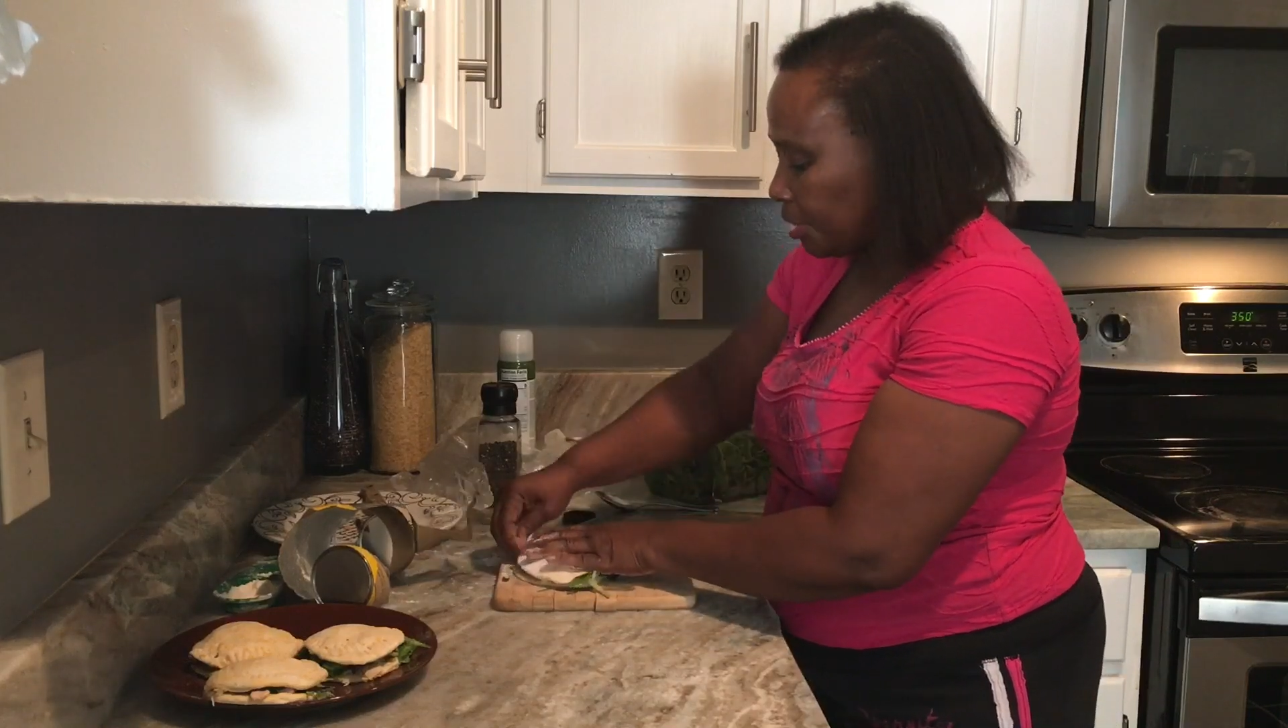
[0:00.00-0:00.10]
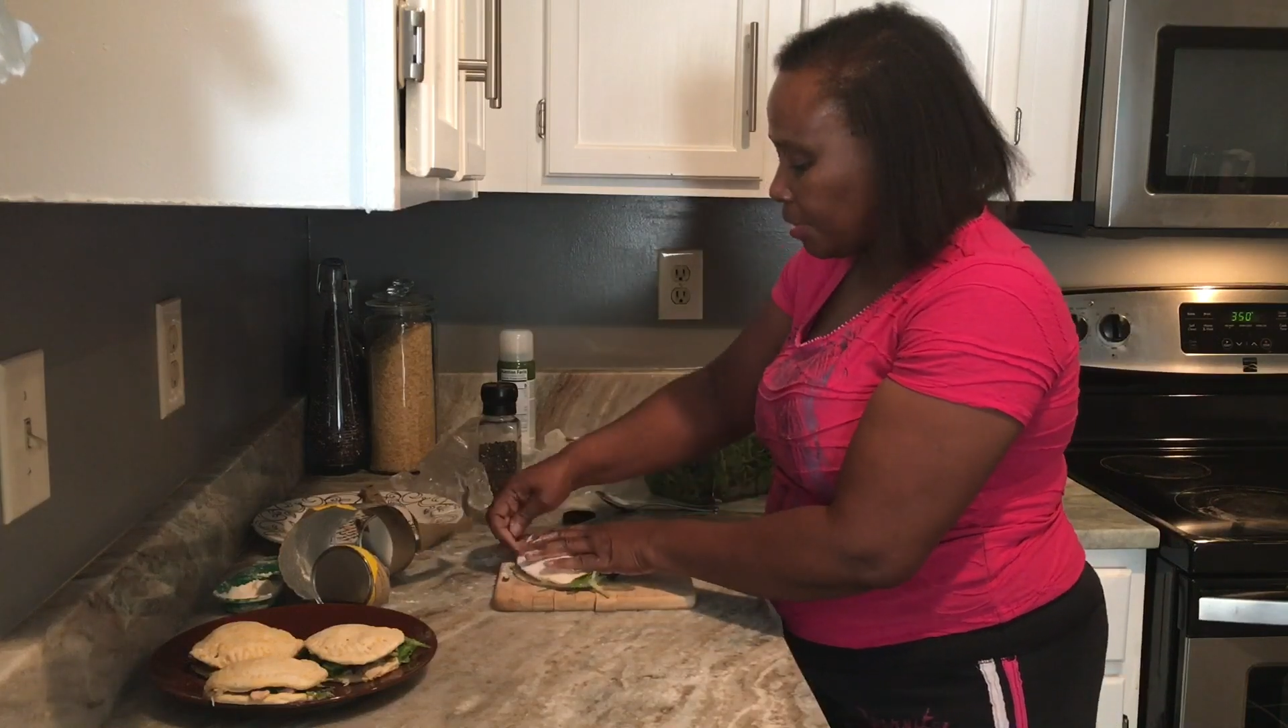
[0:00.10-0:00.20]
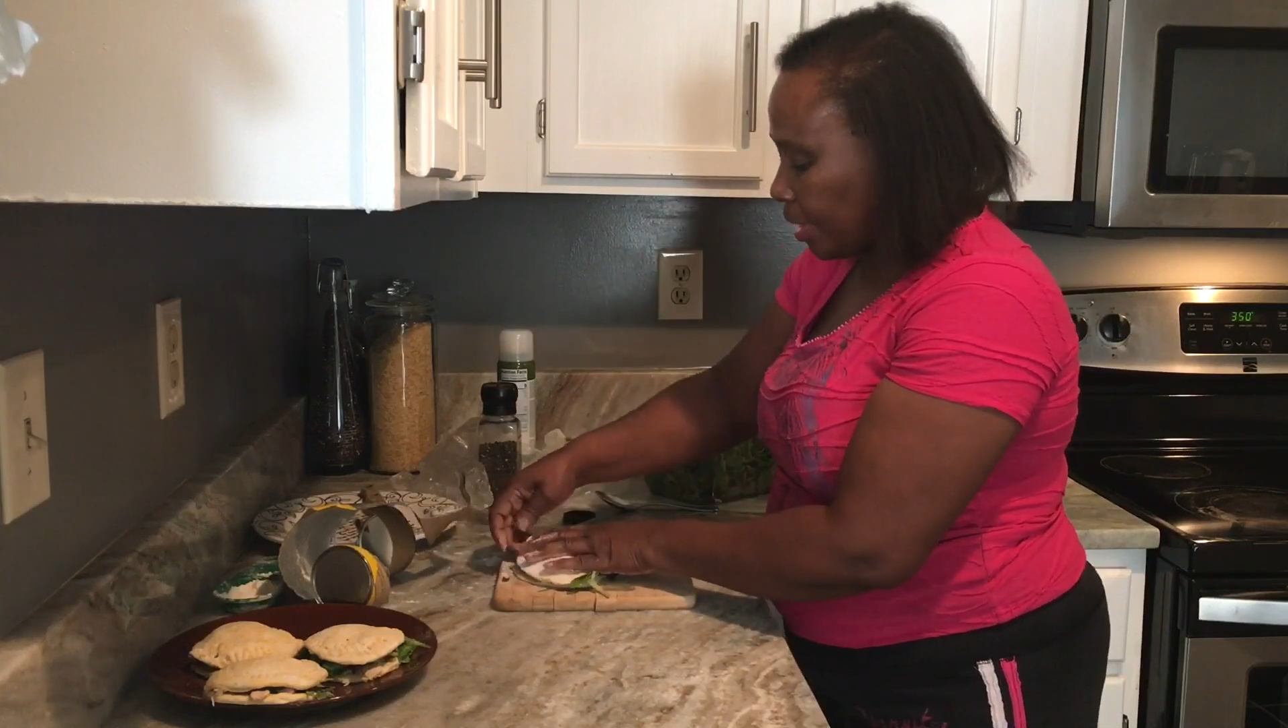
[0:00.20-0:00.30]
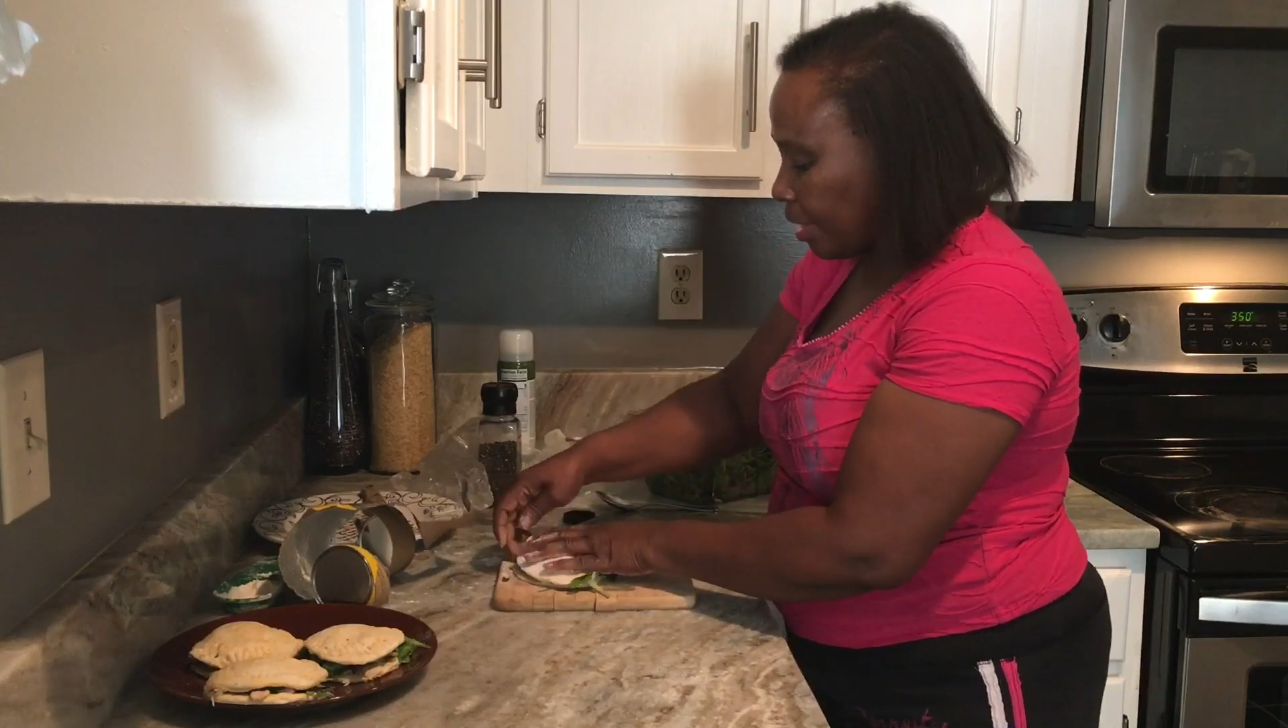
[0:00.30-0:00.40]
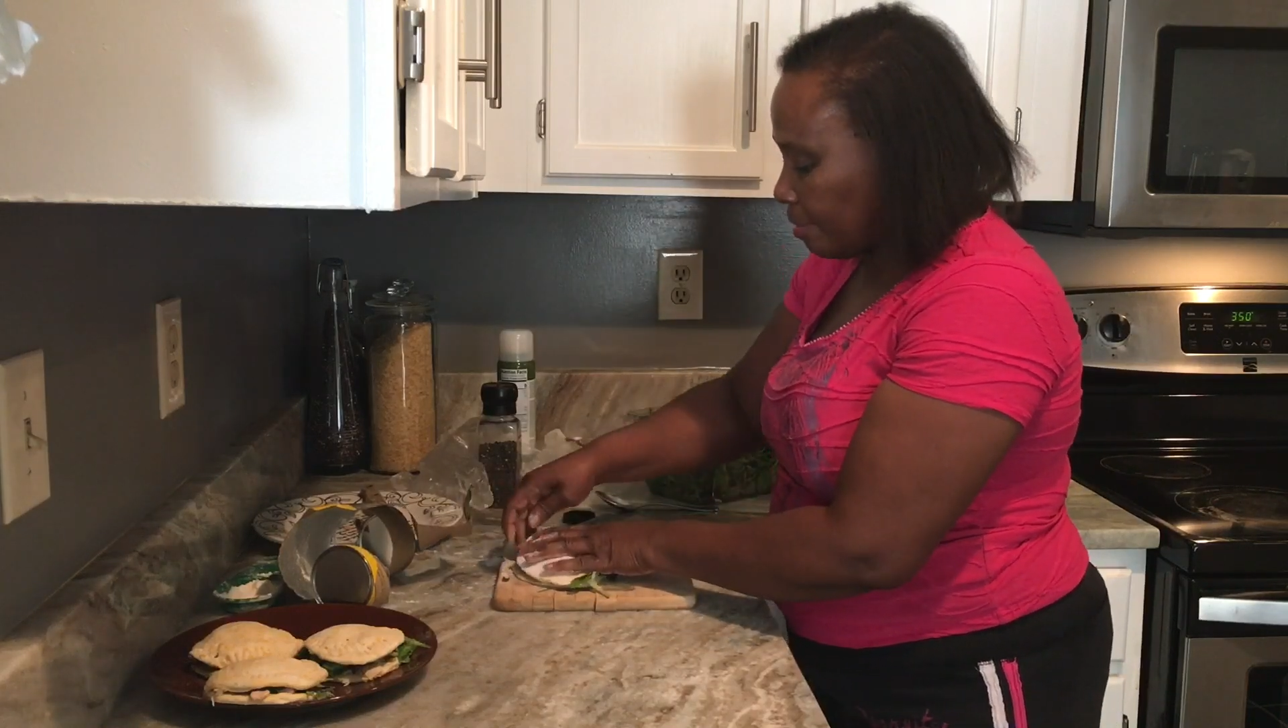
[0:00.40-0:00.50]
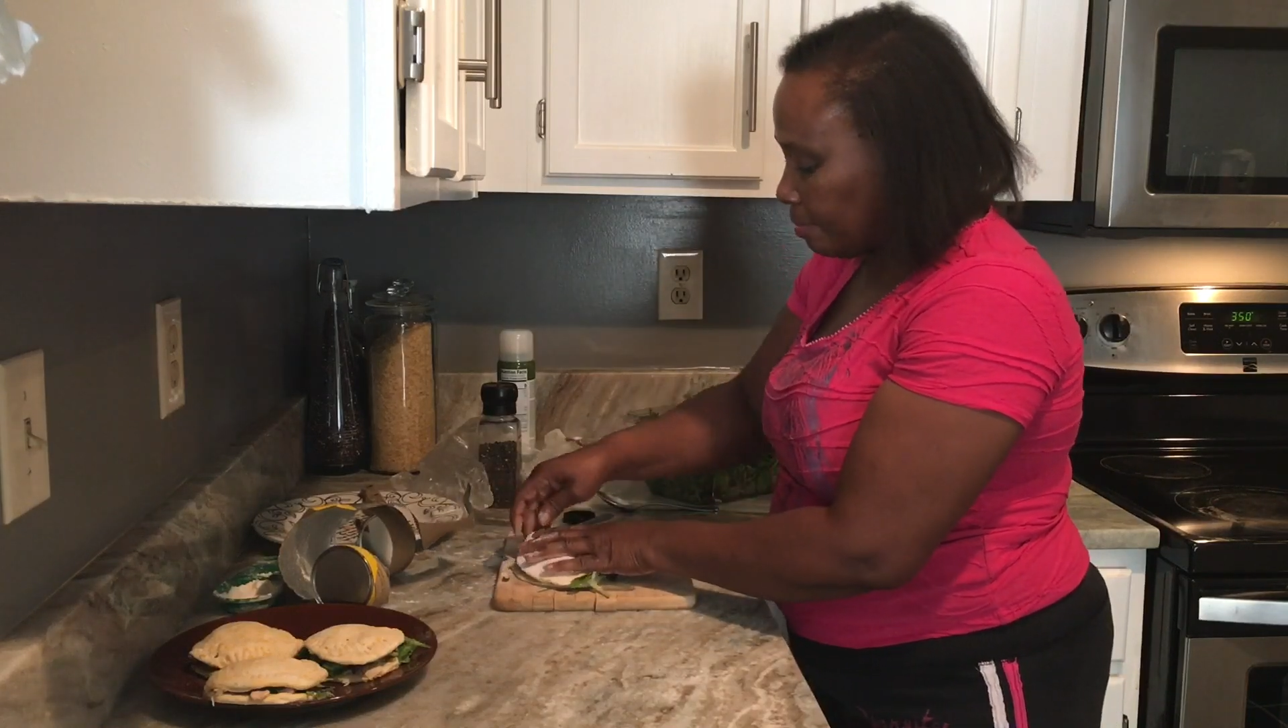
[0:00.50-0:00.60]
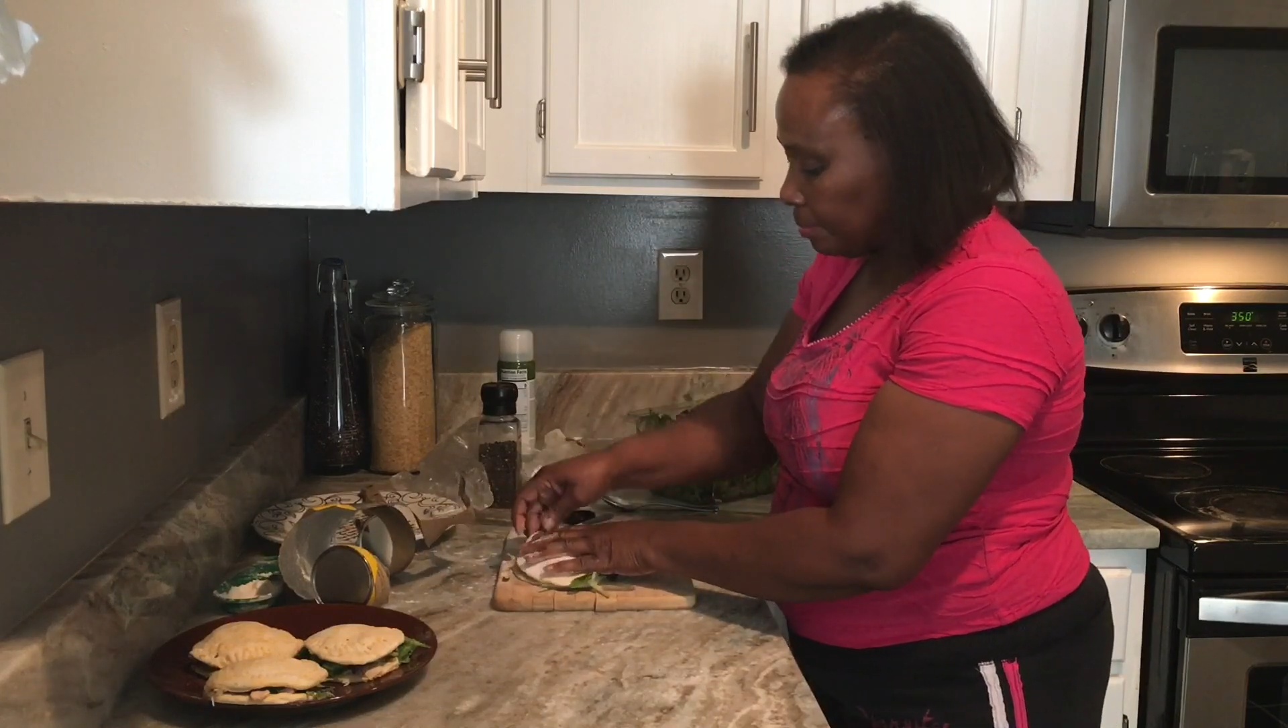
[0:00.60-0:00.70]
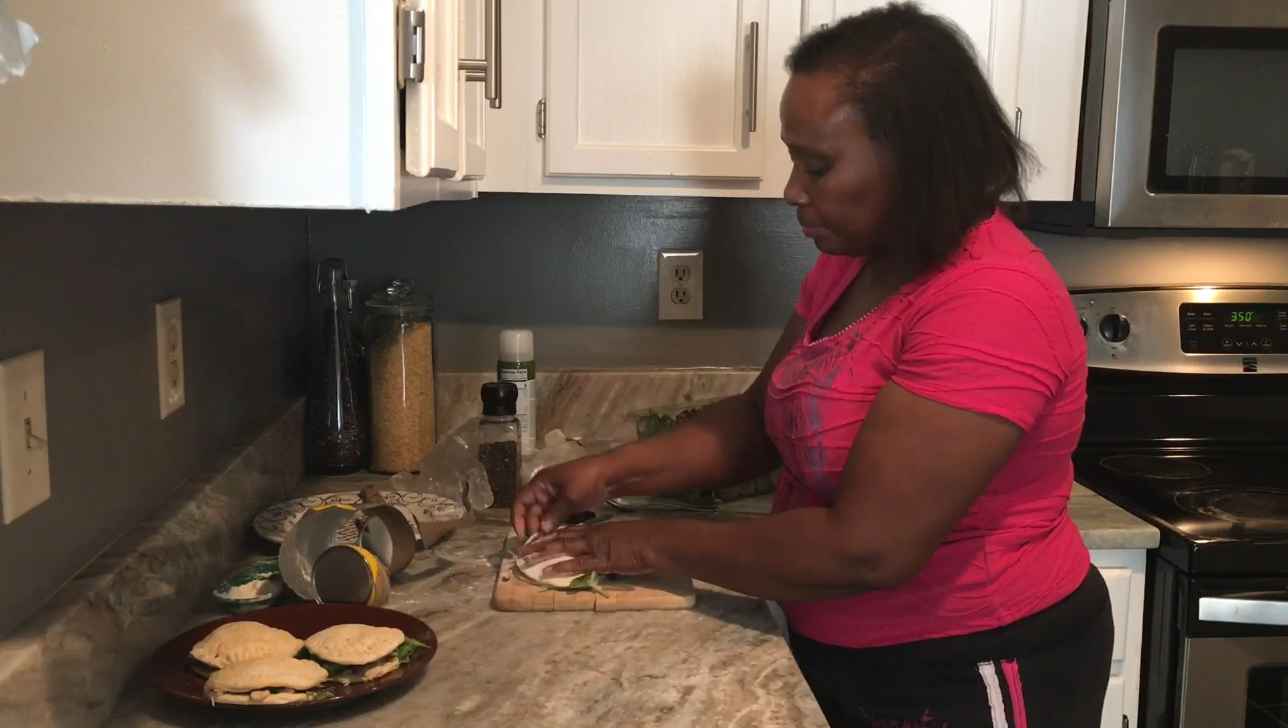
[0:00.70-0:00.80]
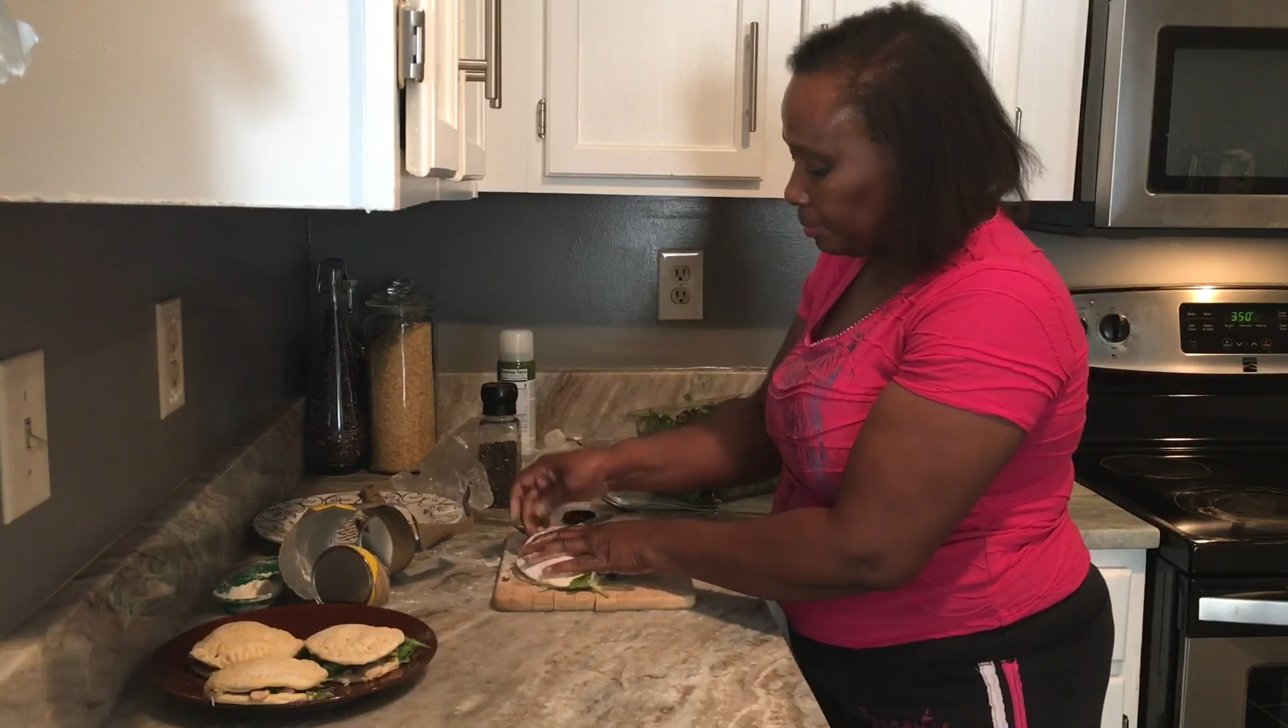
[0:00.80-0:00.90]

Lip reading: you can.